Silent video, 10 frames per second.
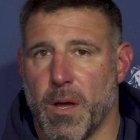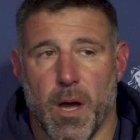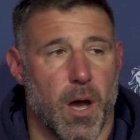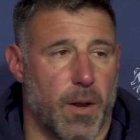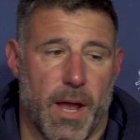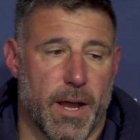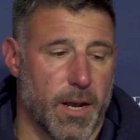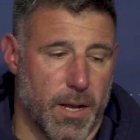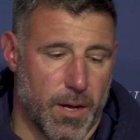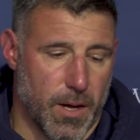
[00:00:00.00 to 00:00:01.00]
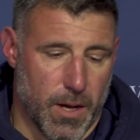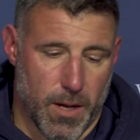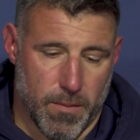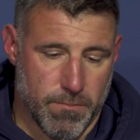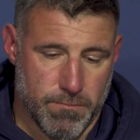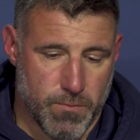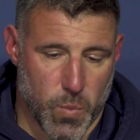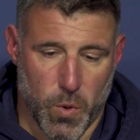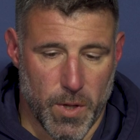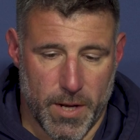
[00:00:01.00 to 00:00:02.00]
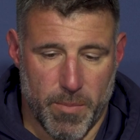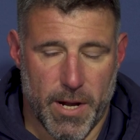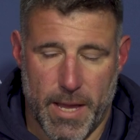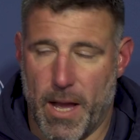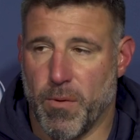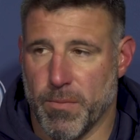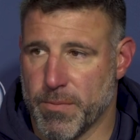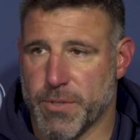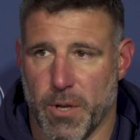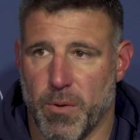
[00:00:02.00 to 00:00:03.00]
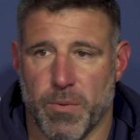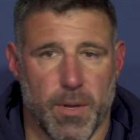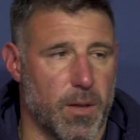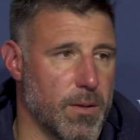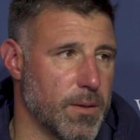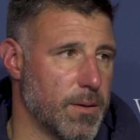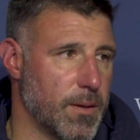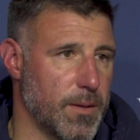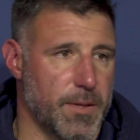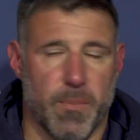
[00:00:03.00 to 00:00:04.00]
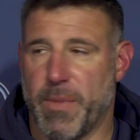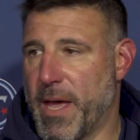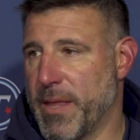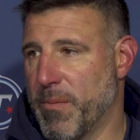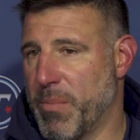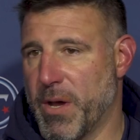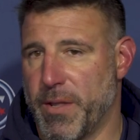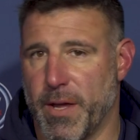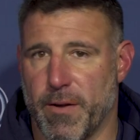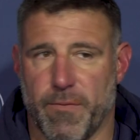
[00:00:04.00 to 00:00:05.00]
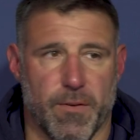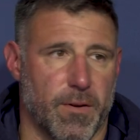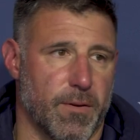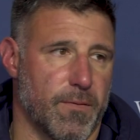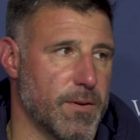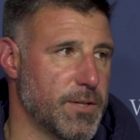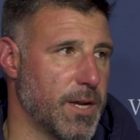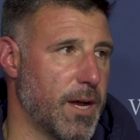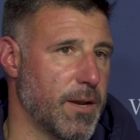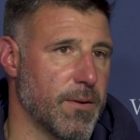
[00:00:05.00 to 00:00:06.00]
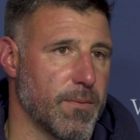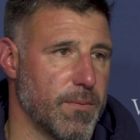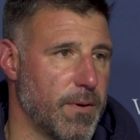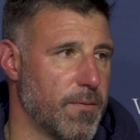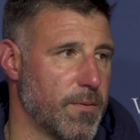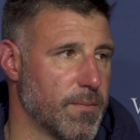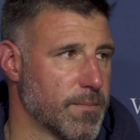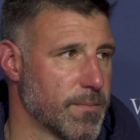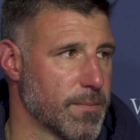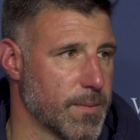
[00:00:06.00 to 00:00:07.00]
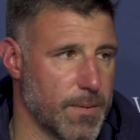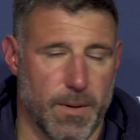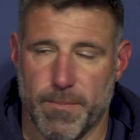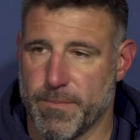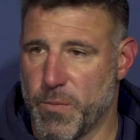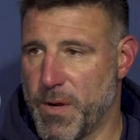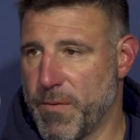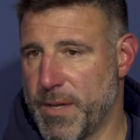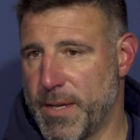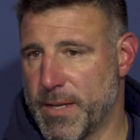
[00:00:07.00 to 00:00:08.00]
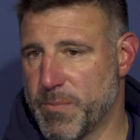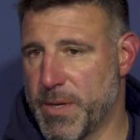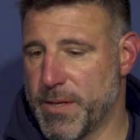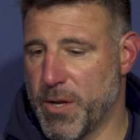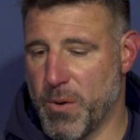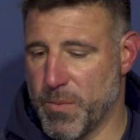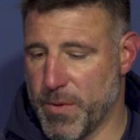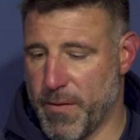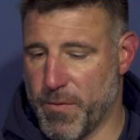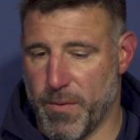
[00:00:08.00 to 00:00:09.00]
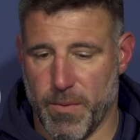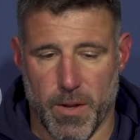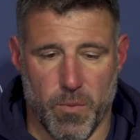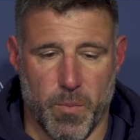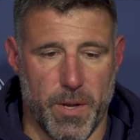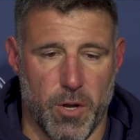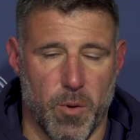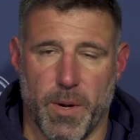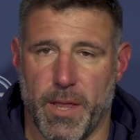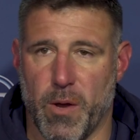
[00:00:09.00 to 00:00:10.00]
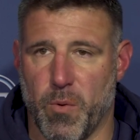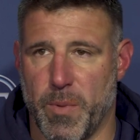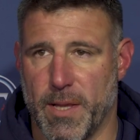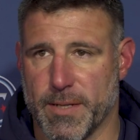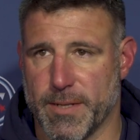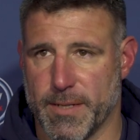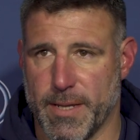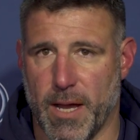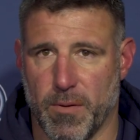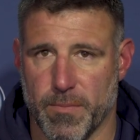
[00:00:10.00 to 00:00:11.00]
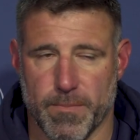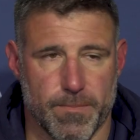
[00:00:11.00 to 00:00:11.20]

Uh, not going to um, rule anybody out. So I'll I'll nip that in the bud there for for John wherever wherever he is. But no, there will be nobody that will be listed as out.